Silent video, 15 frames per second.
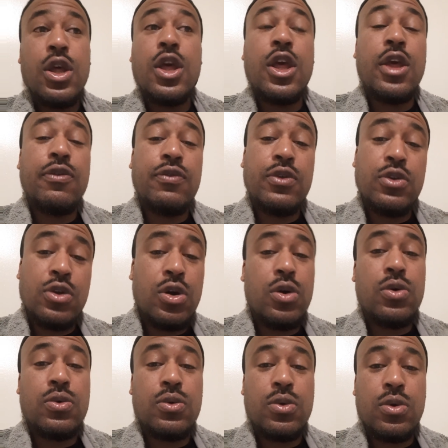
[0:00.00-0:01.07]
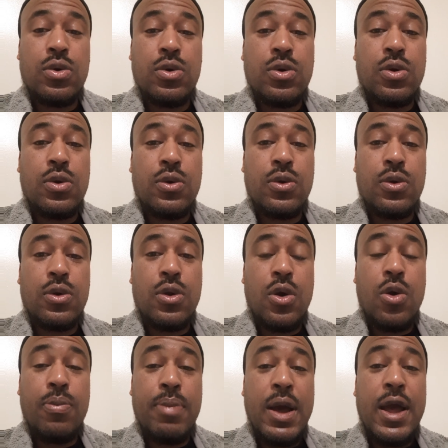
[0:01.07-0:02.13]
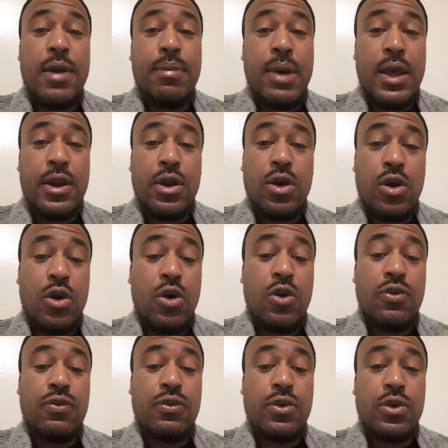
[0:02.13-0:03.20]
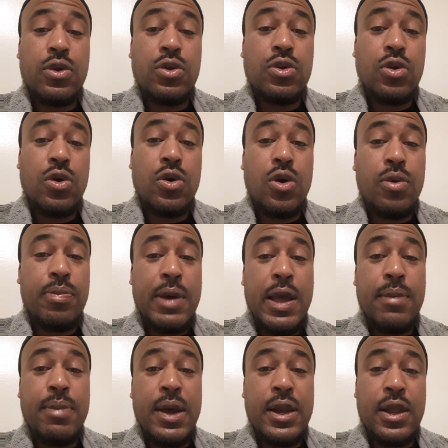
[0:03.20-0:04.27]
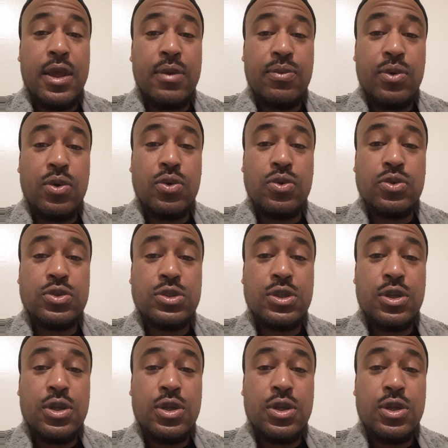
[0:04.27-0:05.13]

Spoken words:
if you don't abide by their oath, you don't abide by their rules,